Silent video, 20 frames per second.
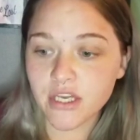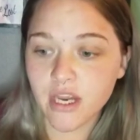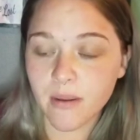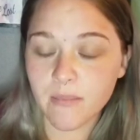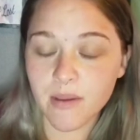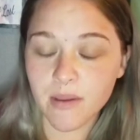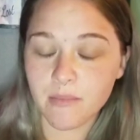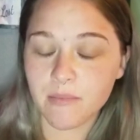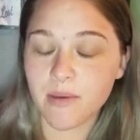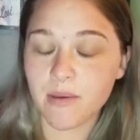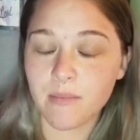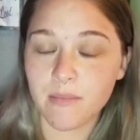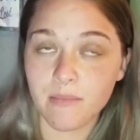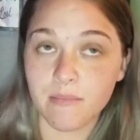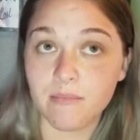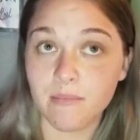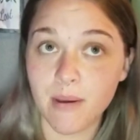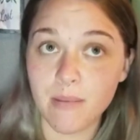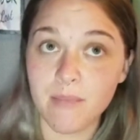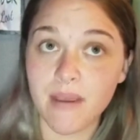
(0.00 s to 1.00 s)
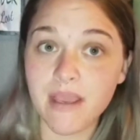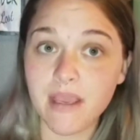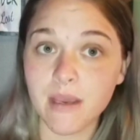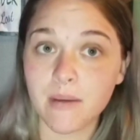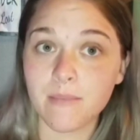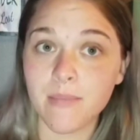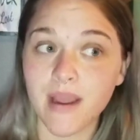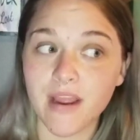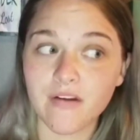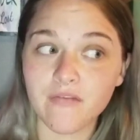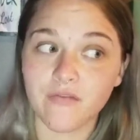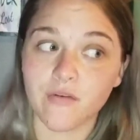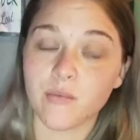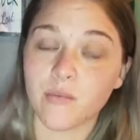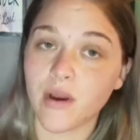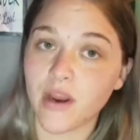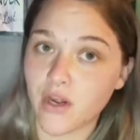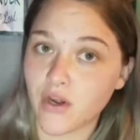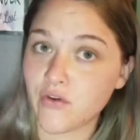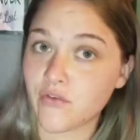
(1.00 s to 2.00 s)
I mean my makeup bag from
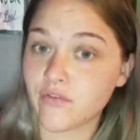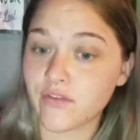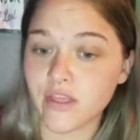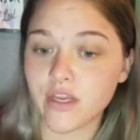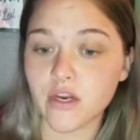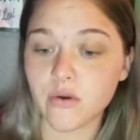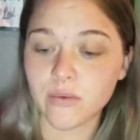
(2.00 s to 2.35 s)
right over there,